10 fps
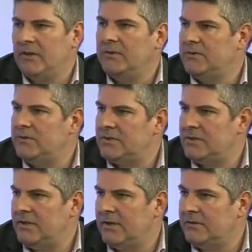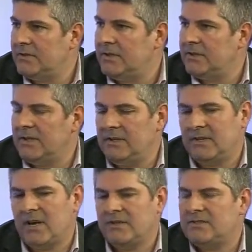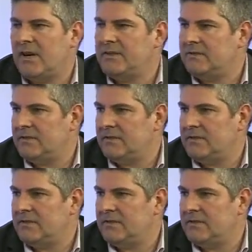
lose the kind of size,